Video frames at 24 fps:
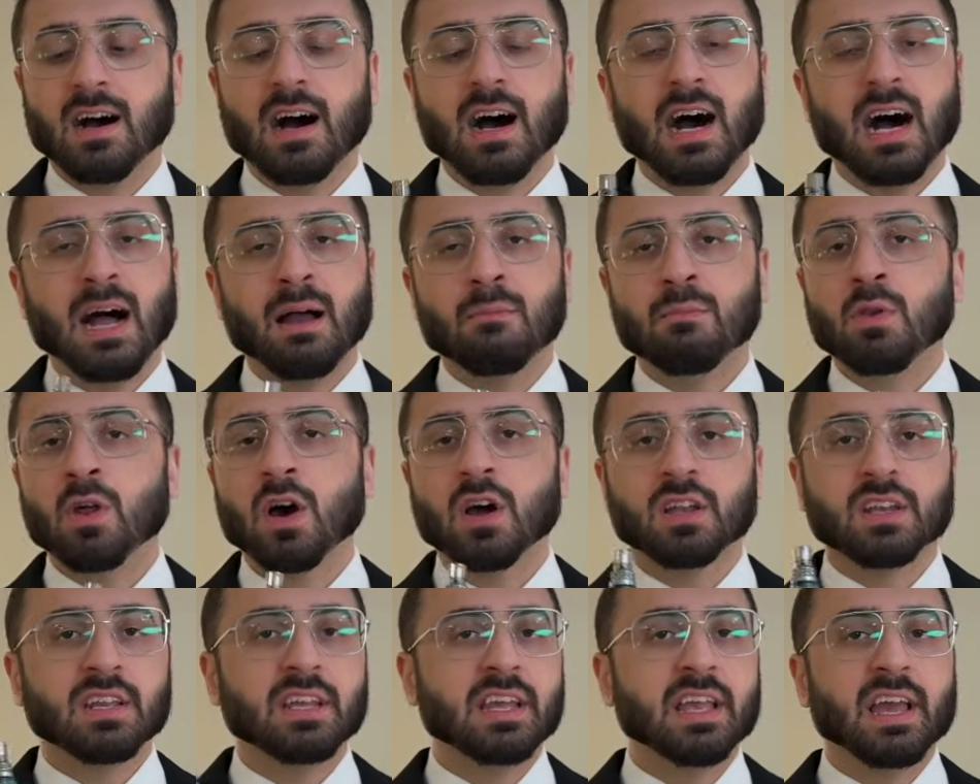I'm
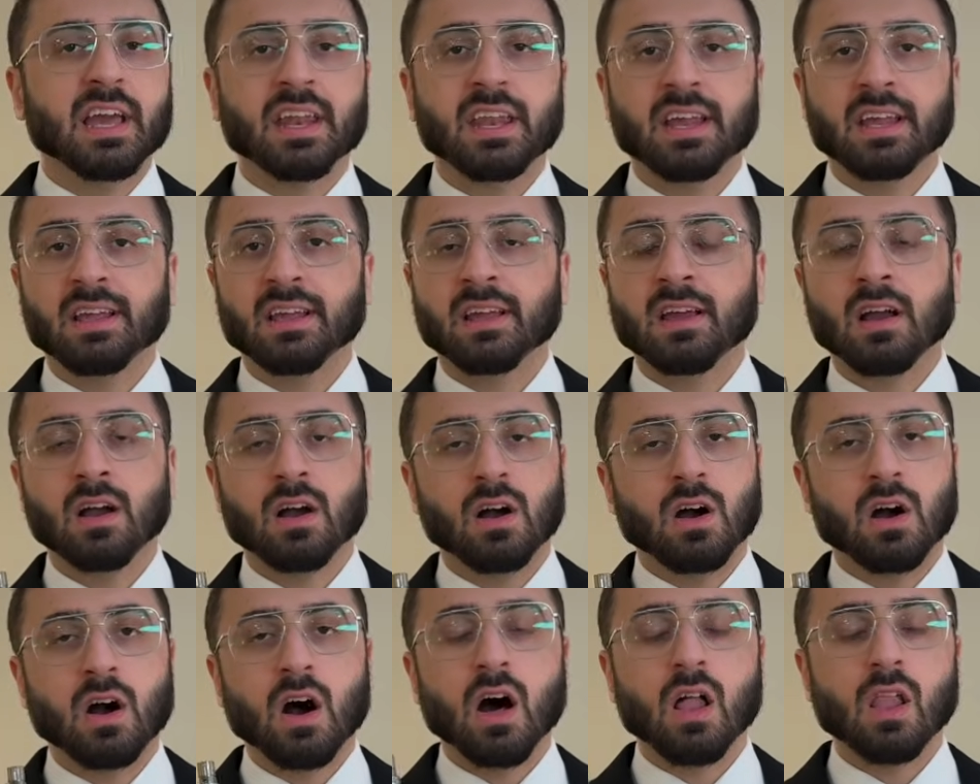not getting
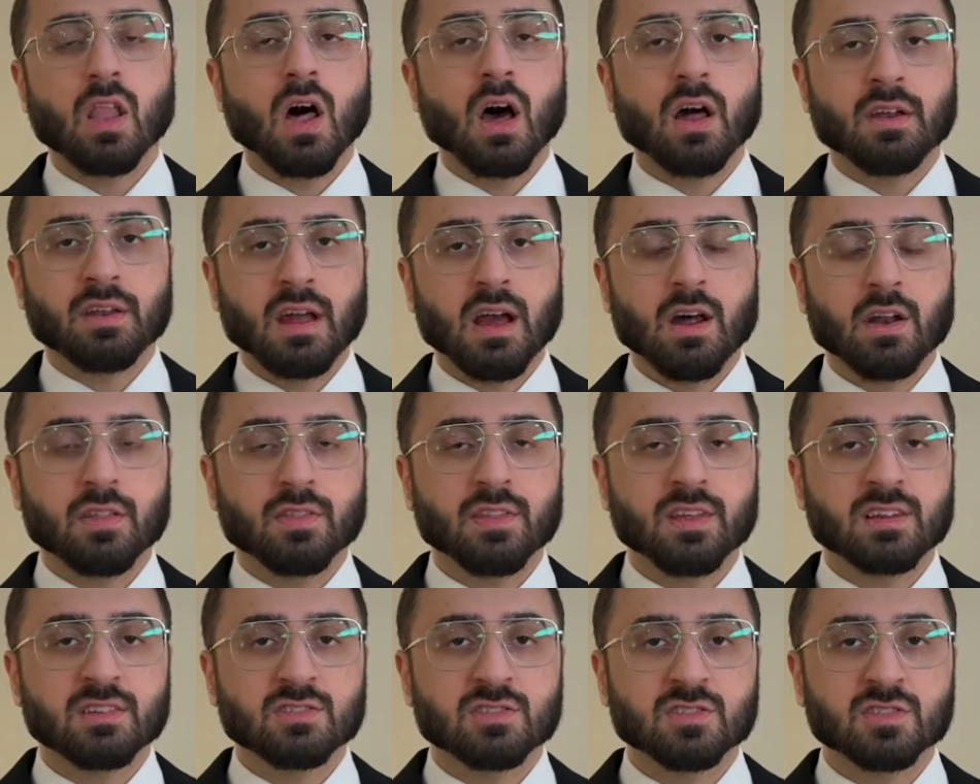a lot out of
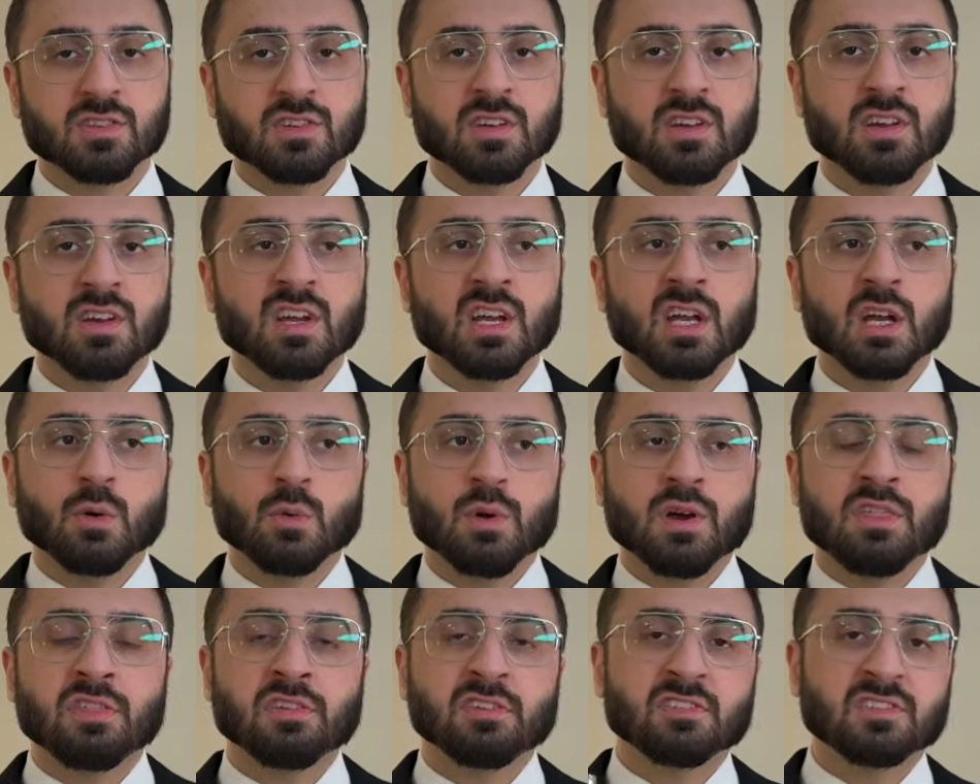this.
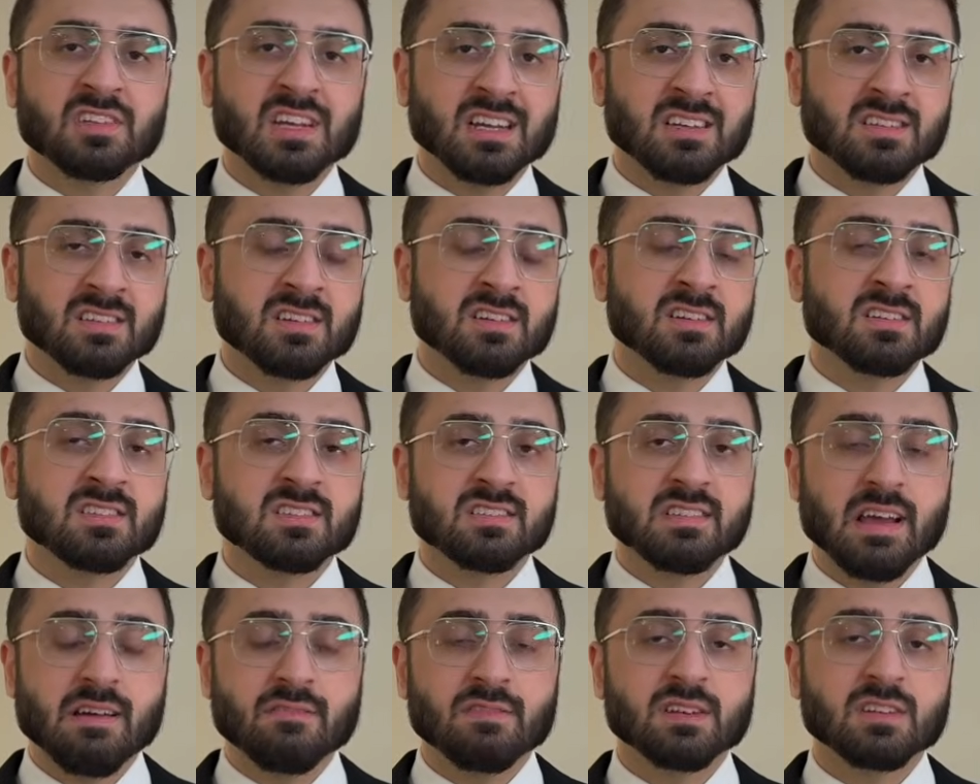With 6 to
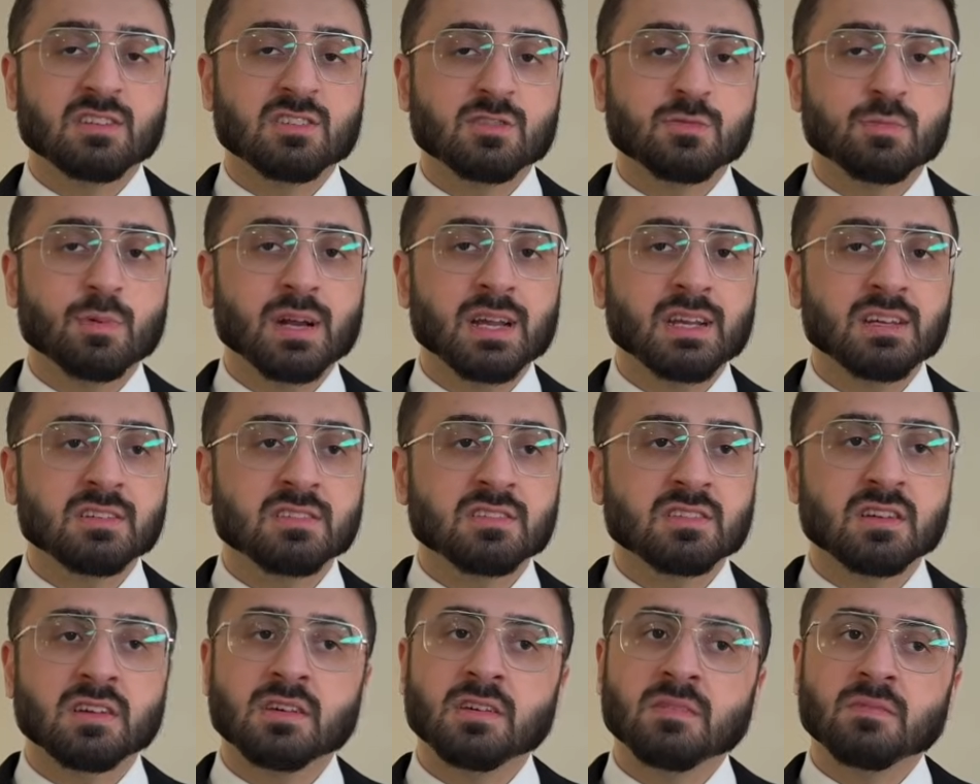7 sprays,
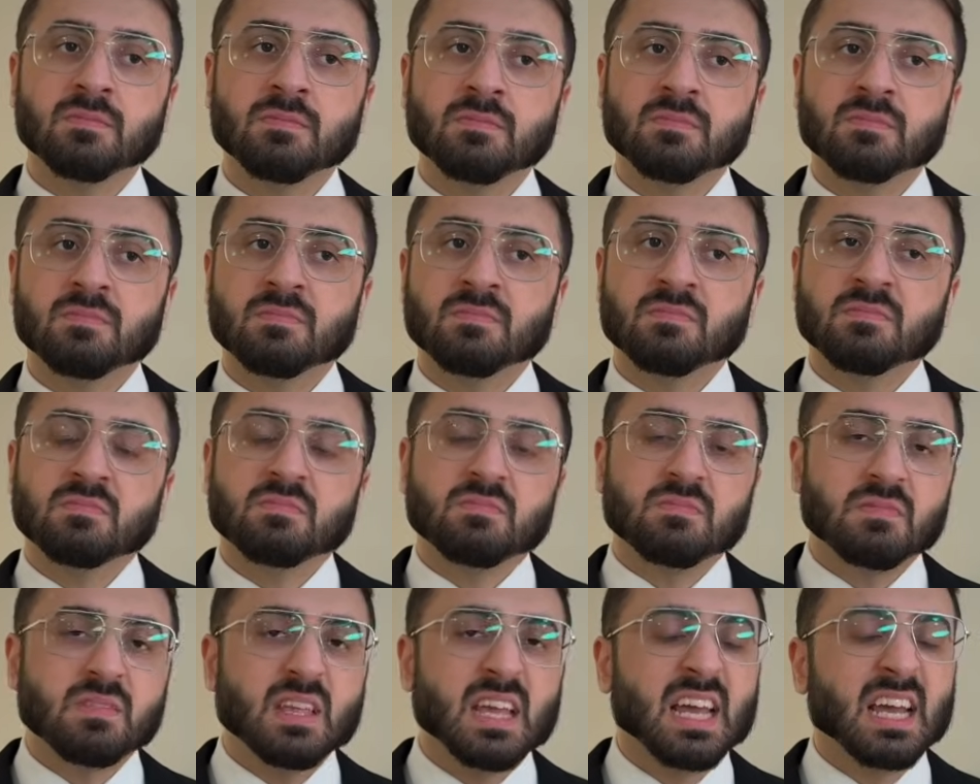
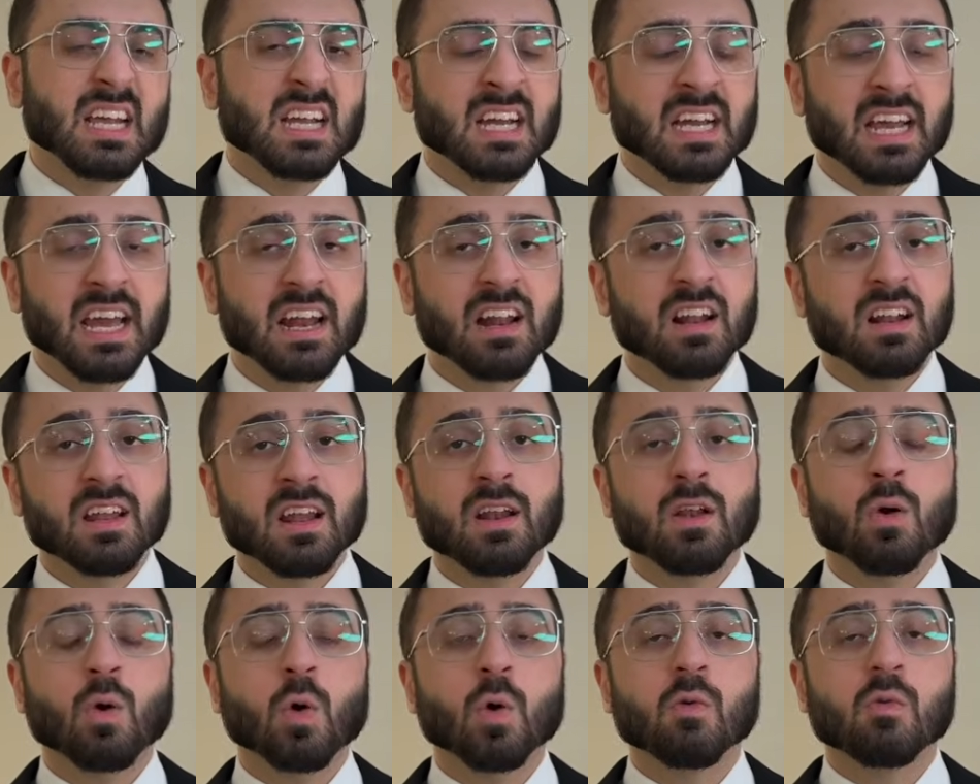it could get a
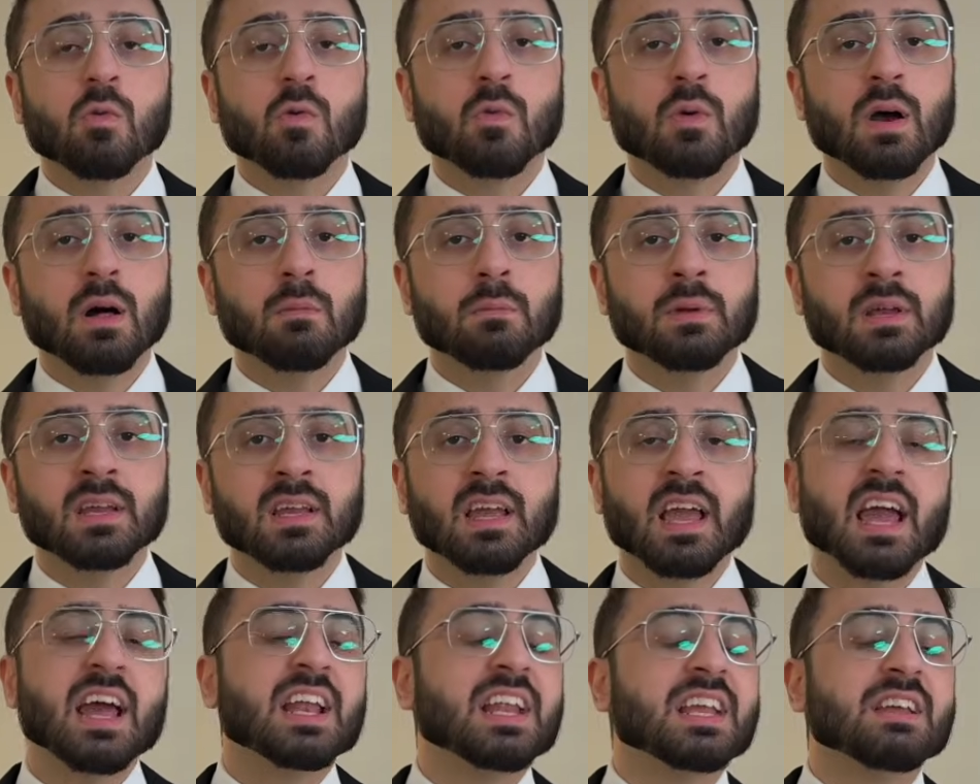little overwhelming,
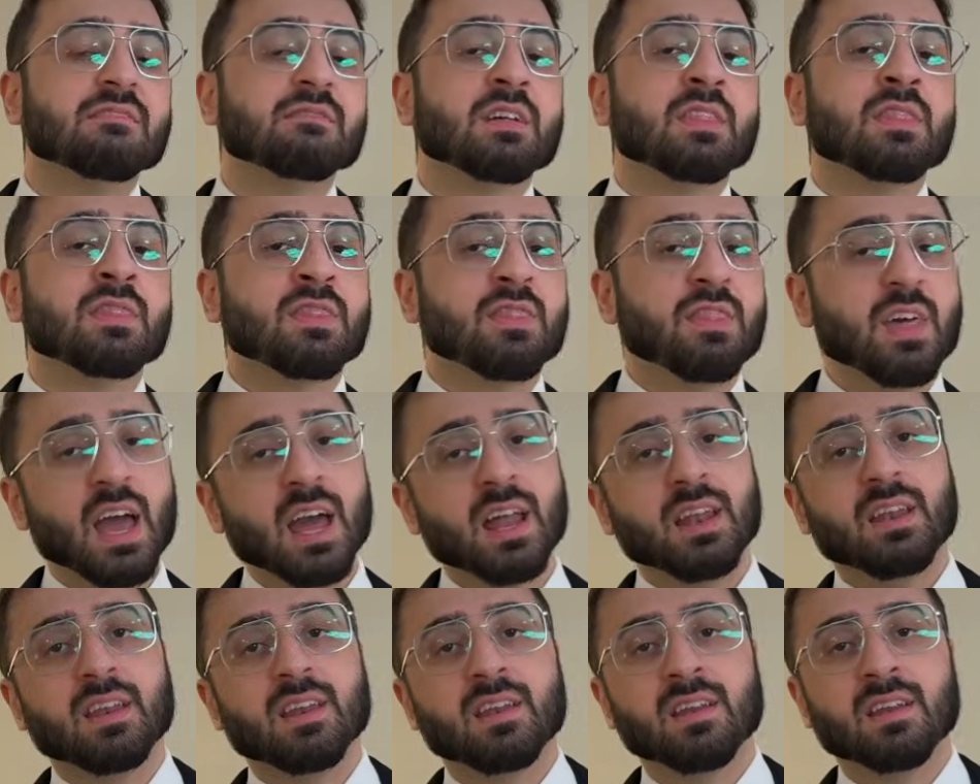and even
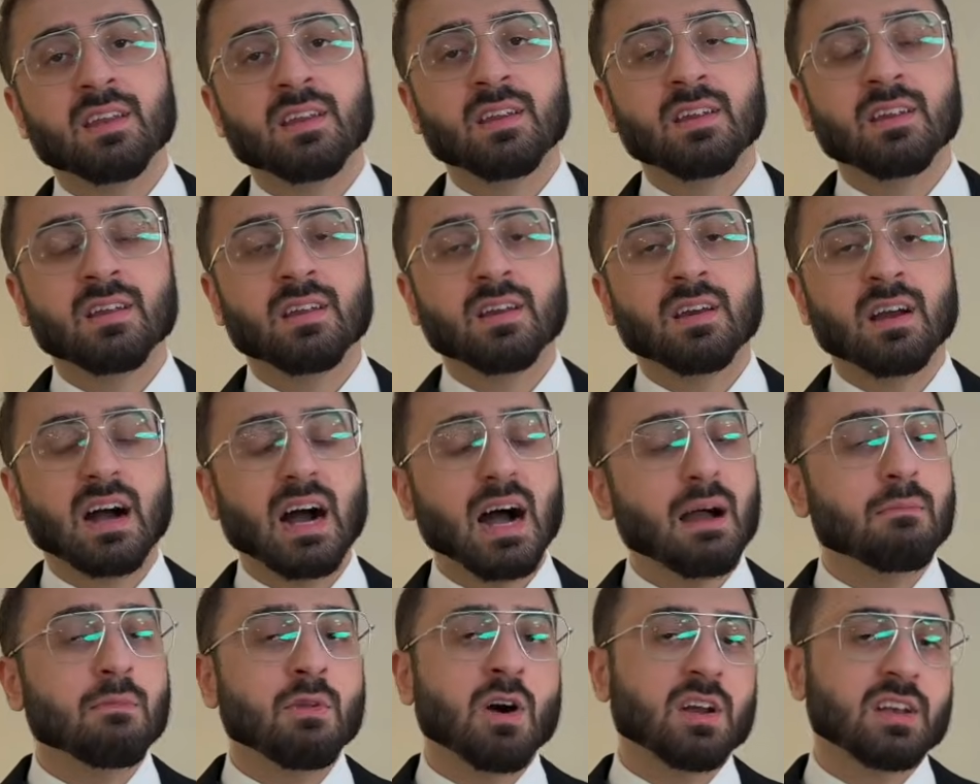then,
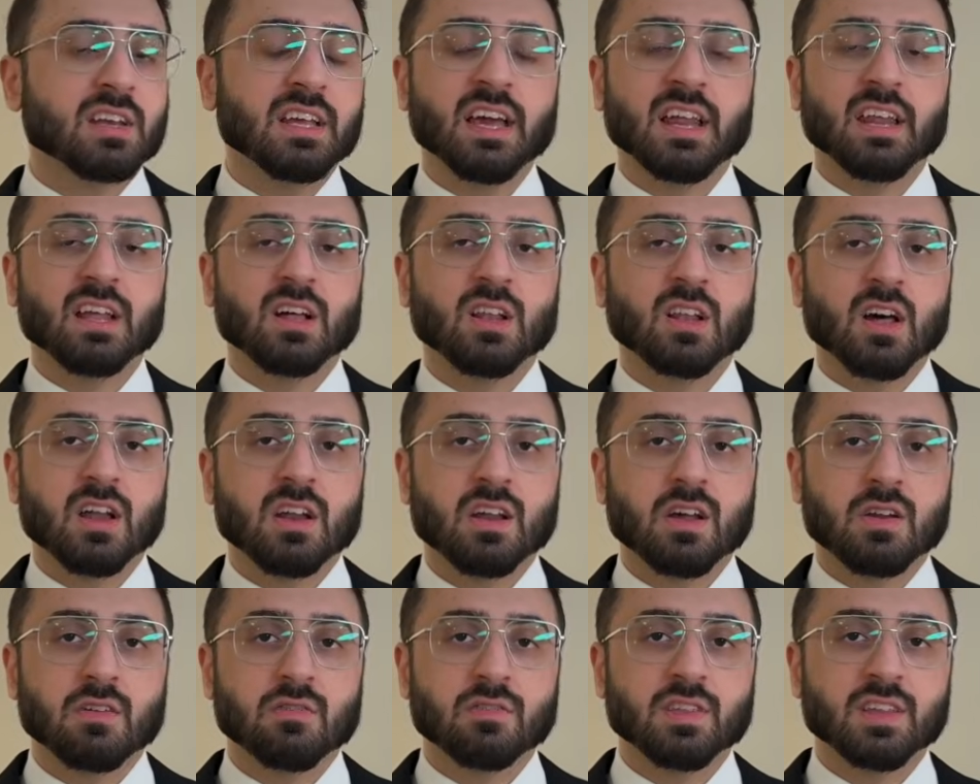I'm not getting a lot
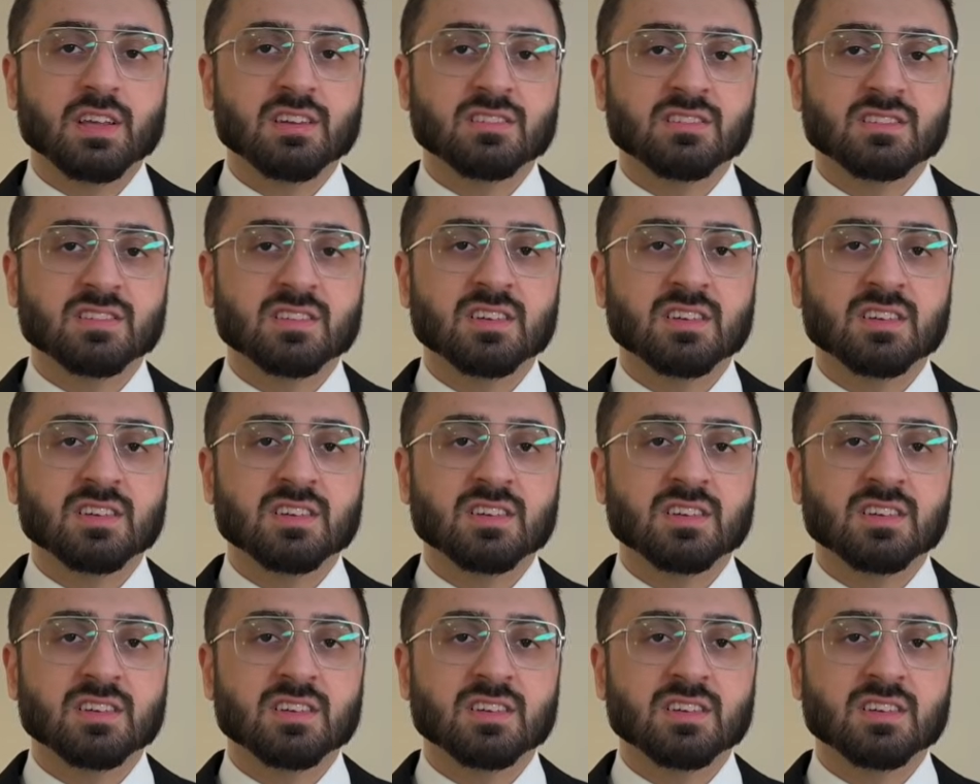out of this.